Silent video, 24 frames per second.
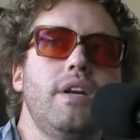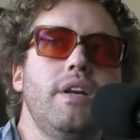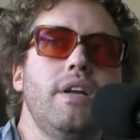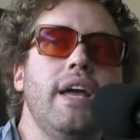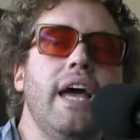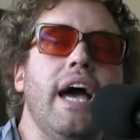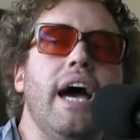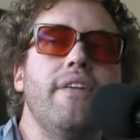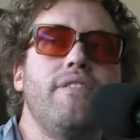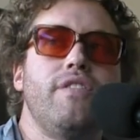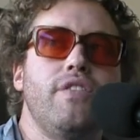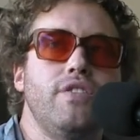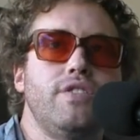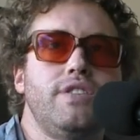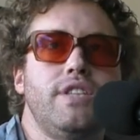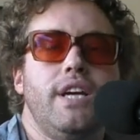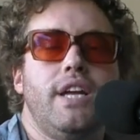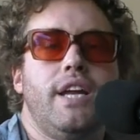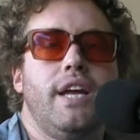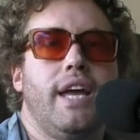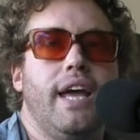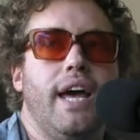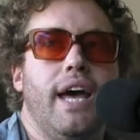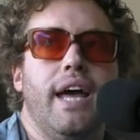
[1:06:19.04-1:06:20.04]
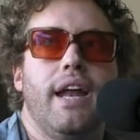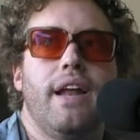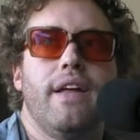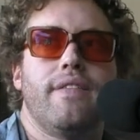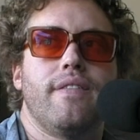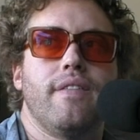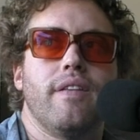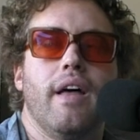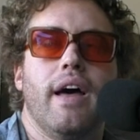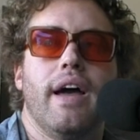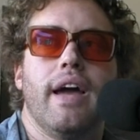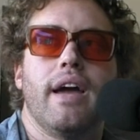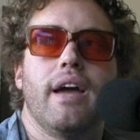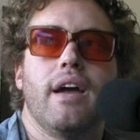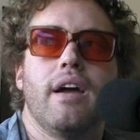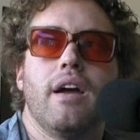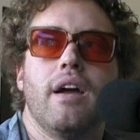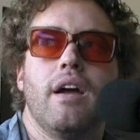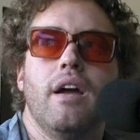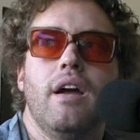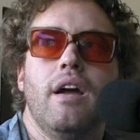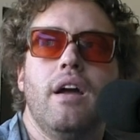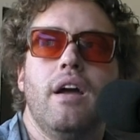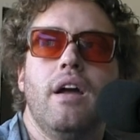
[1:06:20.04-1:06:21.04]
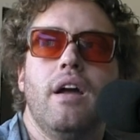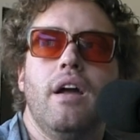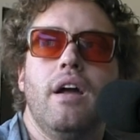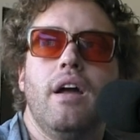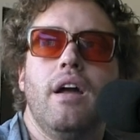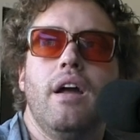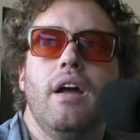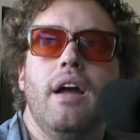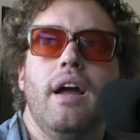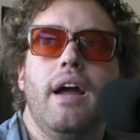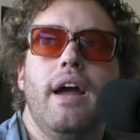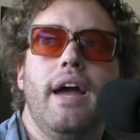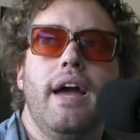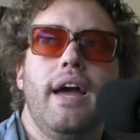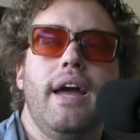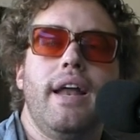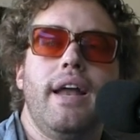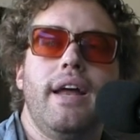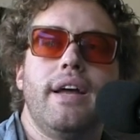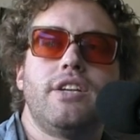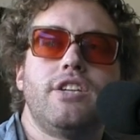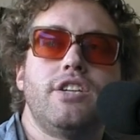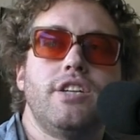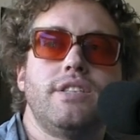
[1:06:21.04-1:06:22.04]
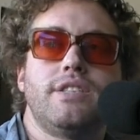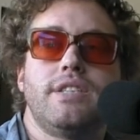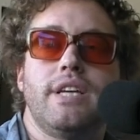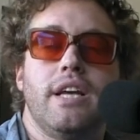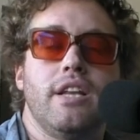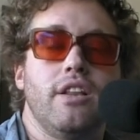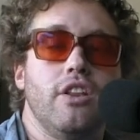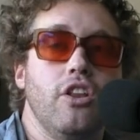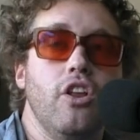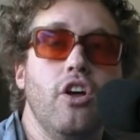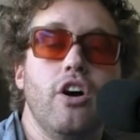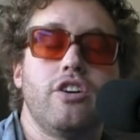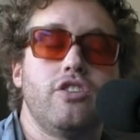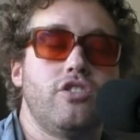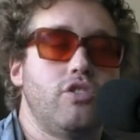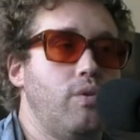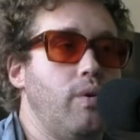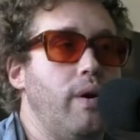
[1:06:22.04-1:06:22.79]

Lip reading: if you see it again, it's it looks